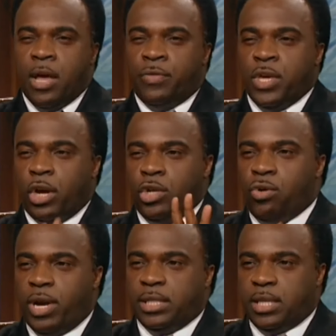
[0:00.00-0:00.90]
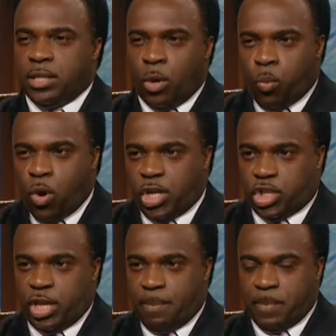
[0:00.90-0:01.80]
the anointing, the
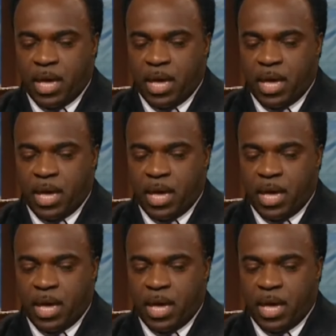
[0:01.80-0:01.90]
worship,